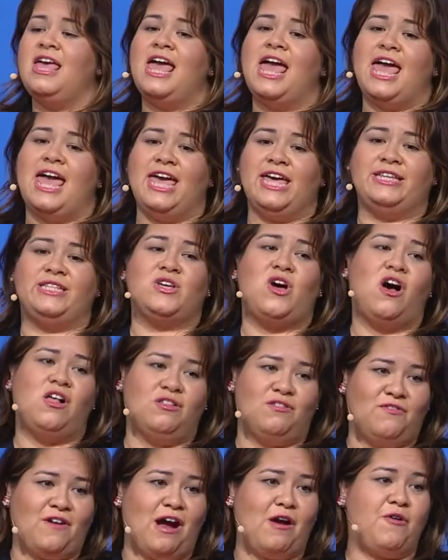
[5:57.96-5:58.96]
and all
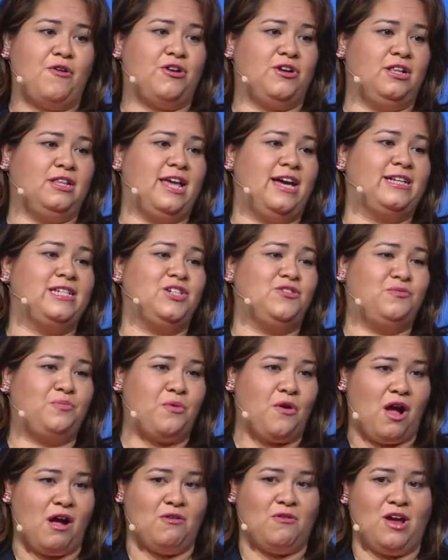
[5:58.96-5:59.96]
of our collective
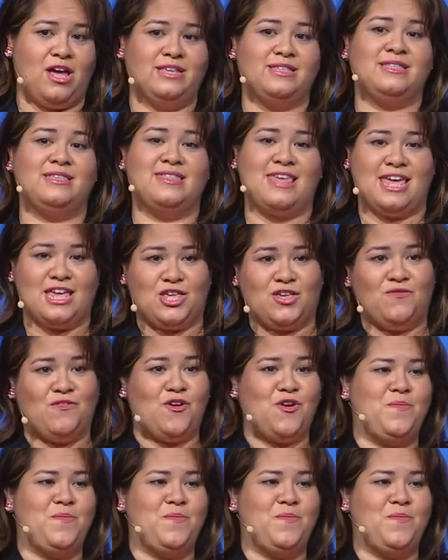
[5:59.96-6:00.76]
progress. Thank you very